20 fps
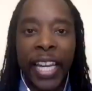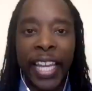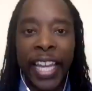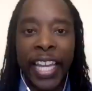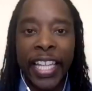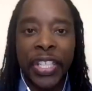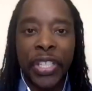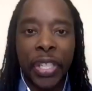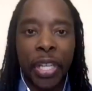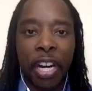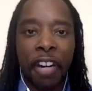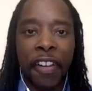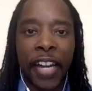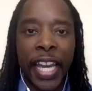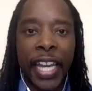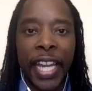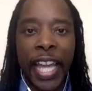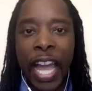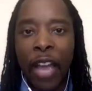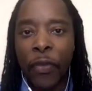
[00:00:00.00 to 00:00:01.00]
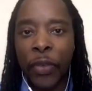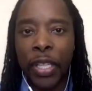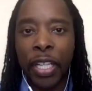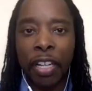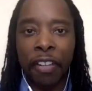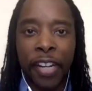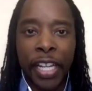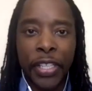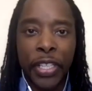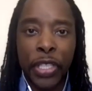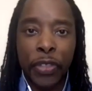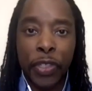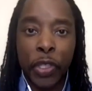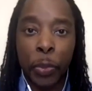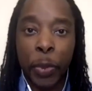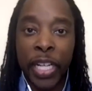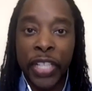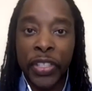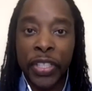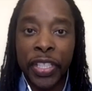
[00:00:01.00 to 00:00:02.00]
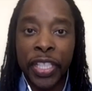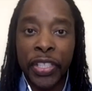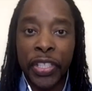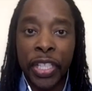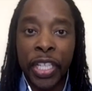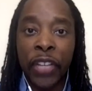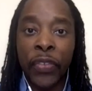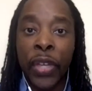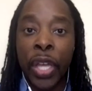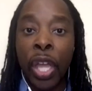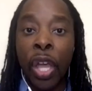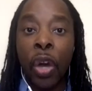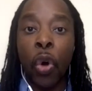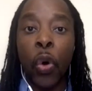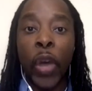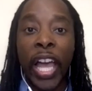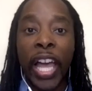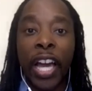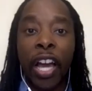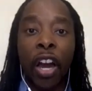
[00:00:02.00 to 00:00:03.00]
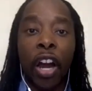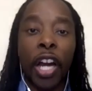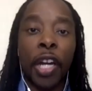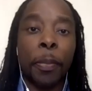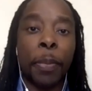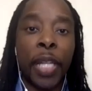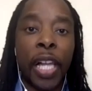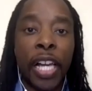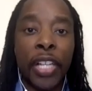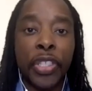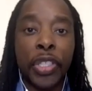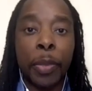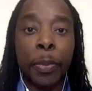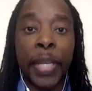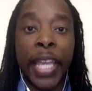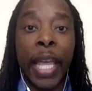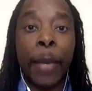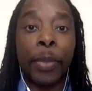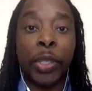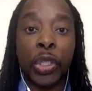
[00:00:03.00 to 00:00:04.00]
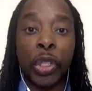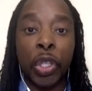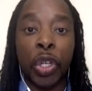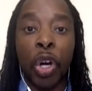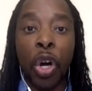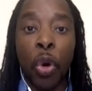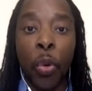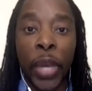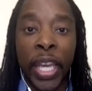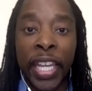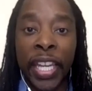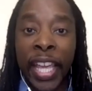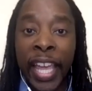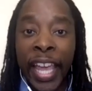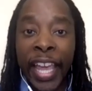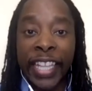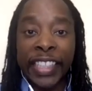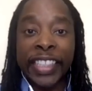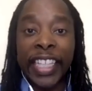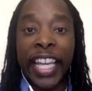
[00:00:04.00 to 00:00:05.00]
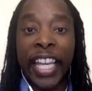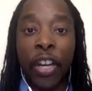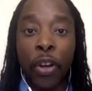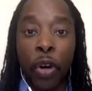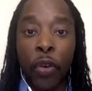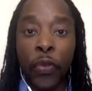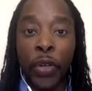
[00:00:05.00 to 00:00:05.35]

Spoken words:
by the ACRI, the African Crisis Response Initiative, who had carte blanche to be able to go in and take